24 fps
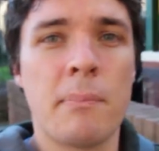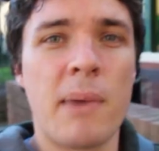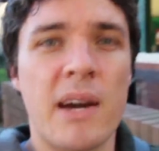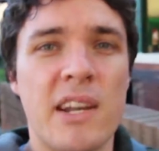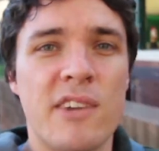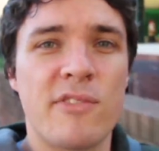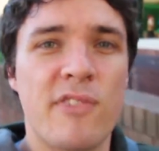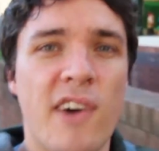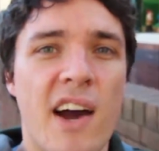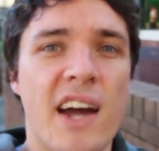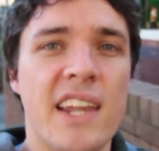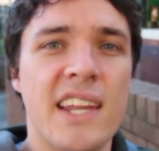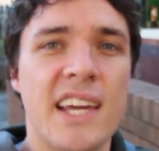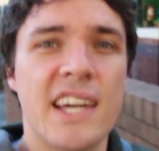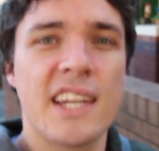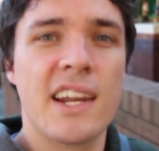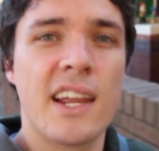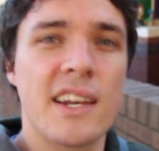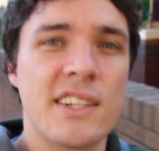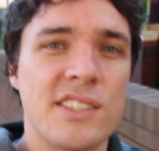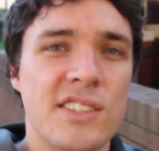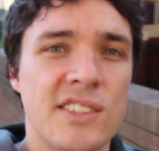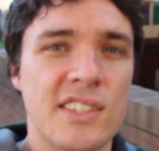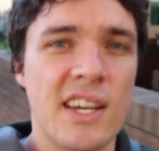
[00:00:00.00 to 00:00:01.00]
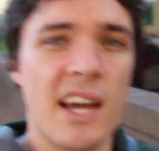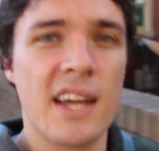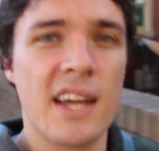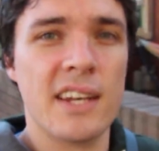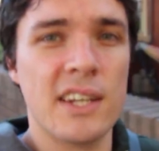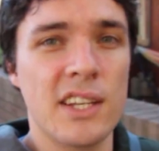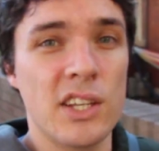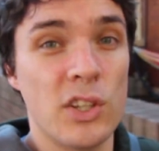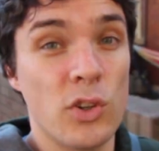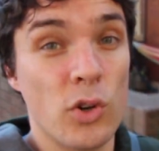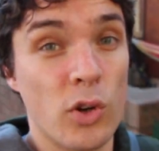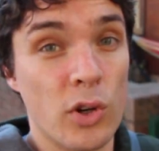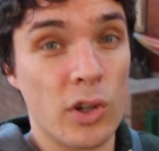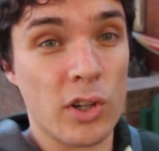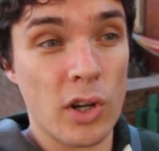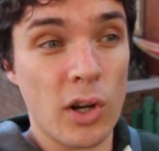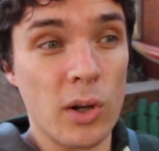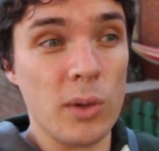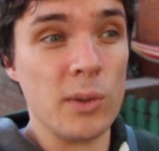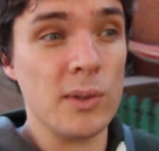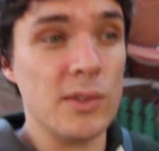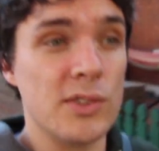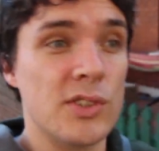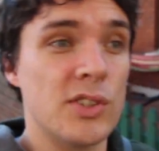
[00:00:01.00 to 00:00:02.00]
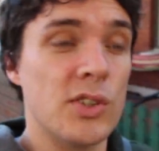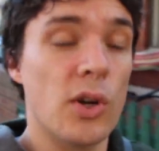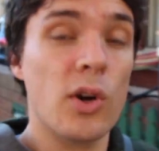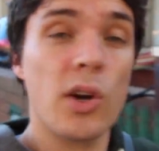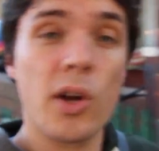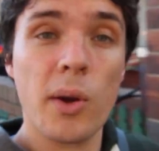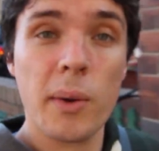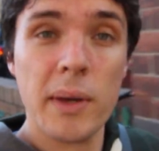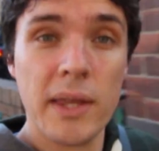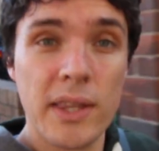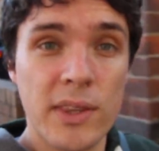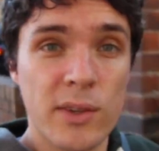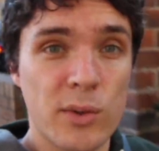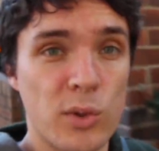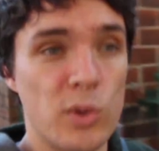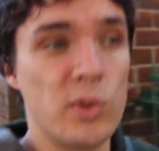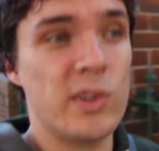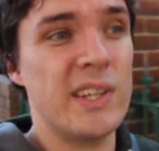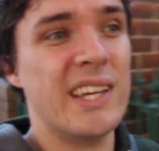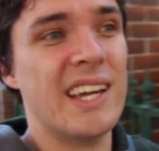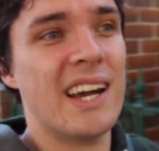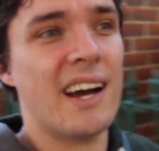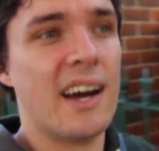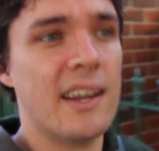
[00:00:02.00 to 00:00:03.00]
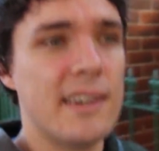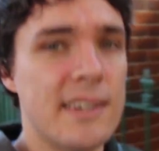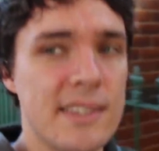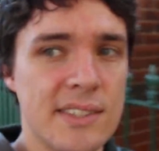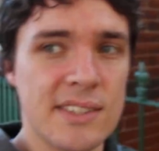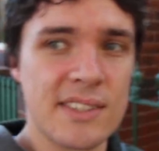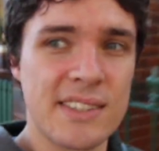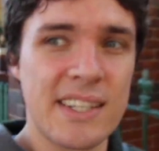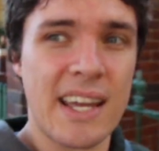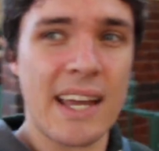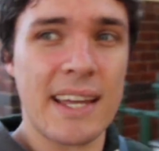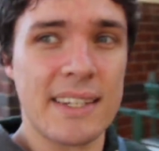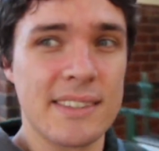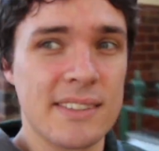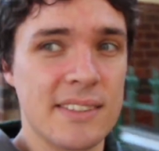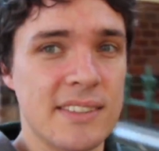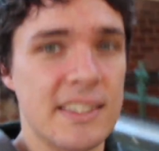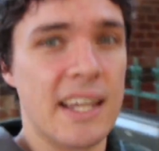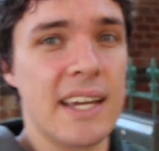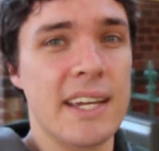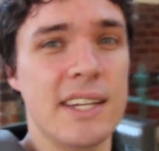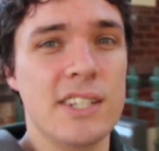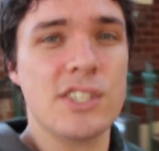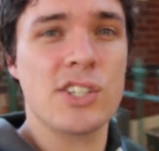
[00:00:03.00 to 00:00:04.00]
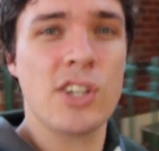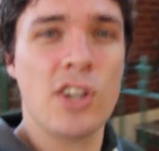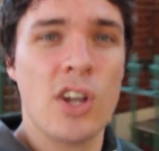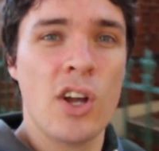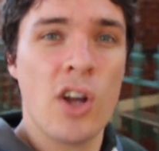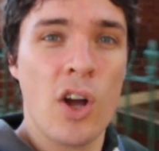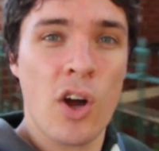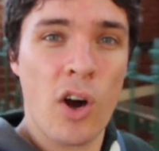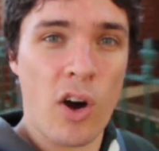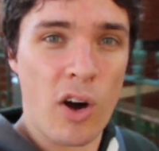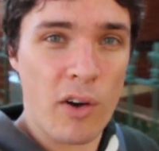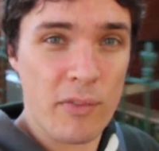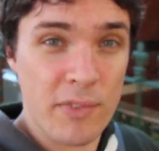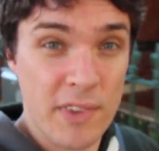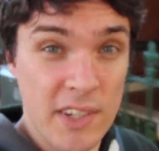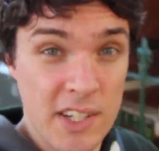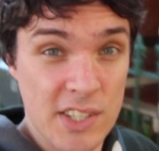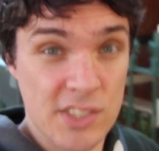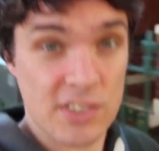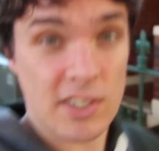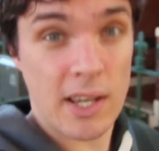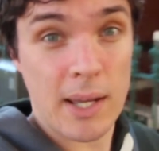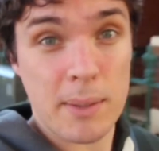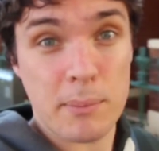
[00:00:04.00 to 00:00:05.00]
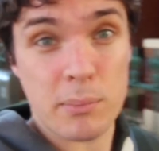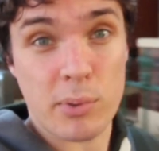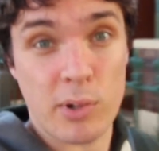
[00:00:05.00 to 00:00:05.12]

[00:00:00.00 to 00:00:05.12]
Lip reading: By defining and understanding your goals, you're going through the understand stage of the design